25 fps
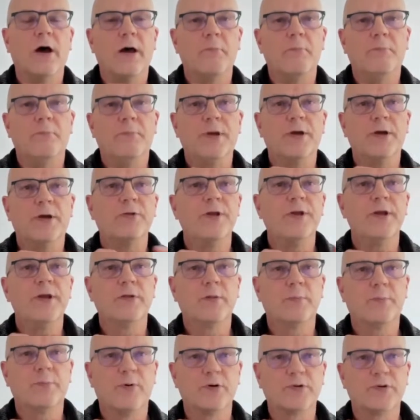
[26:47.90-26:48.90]
Building the
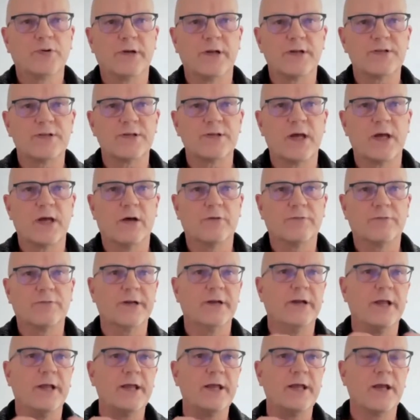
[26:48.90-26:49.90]
portal itself and
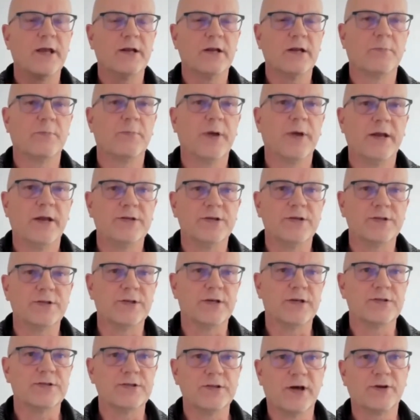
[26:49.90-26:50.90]
linking the pages
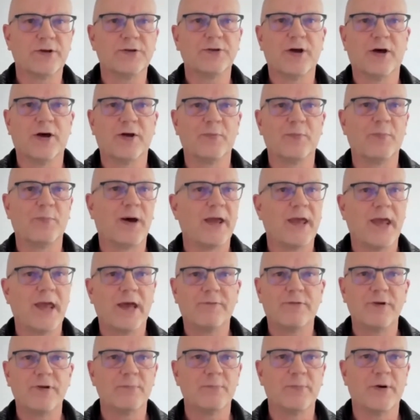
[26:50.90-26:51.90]
is not done by
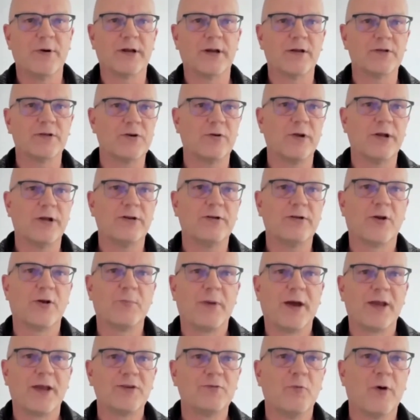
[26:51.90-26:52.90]
everybody. It's only done
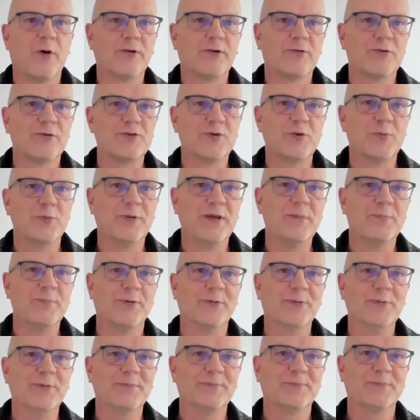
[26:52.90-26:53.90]
by 1 or 2 people,